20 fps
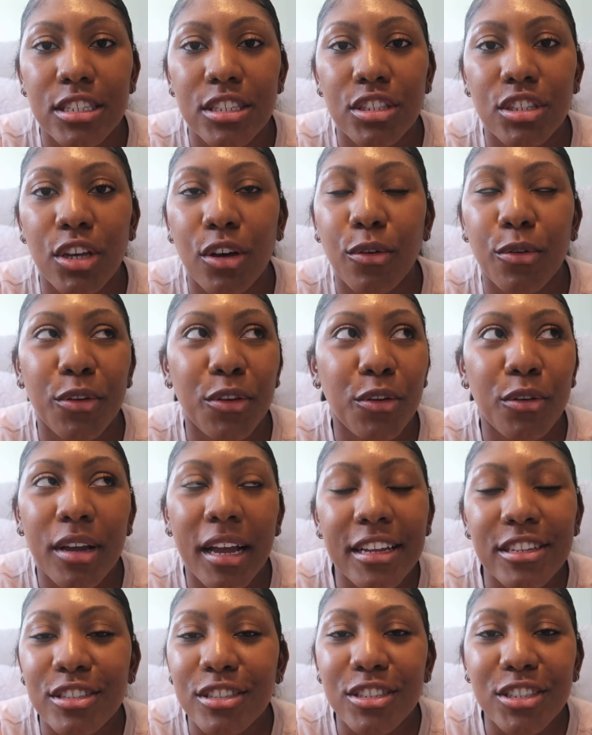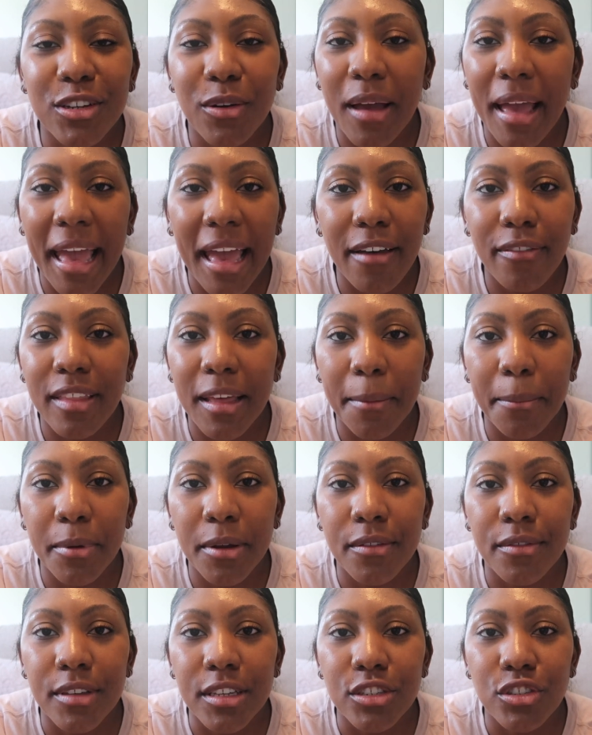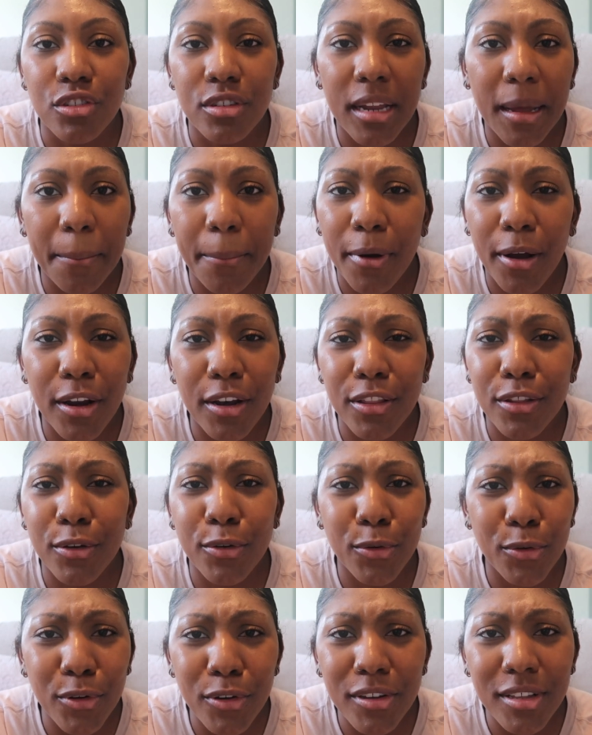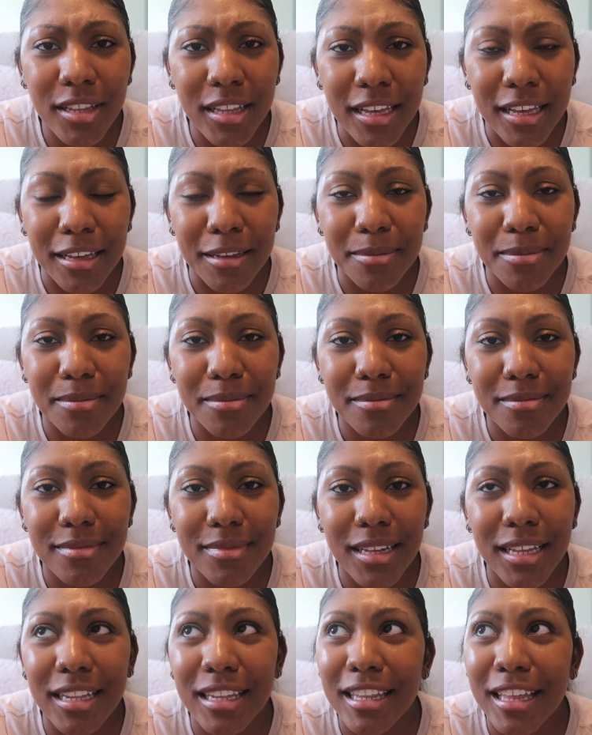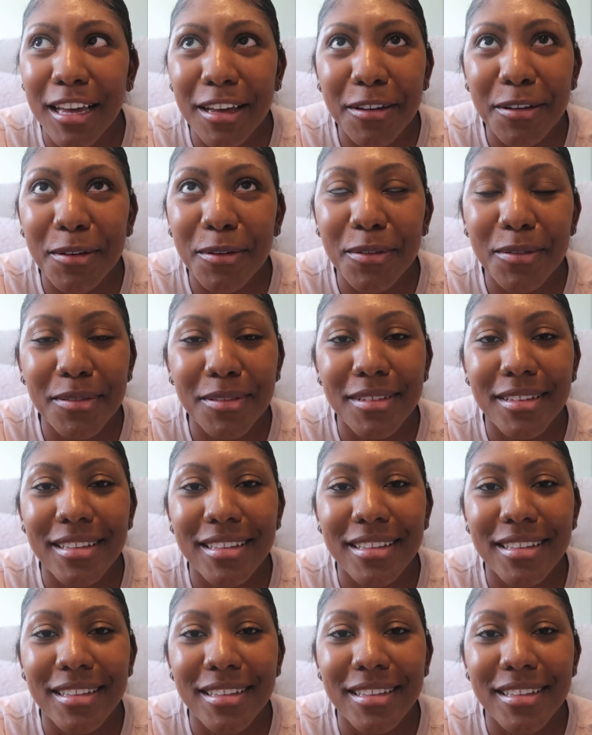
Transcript: So you guys just don't have that privilege. You're not part of the cool club. Hello?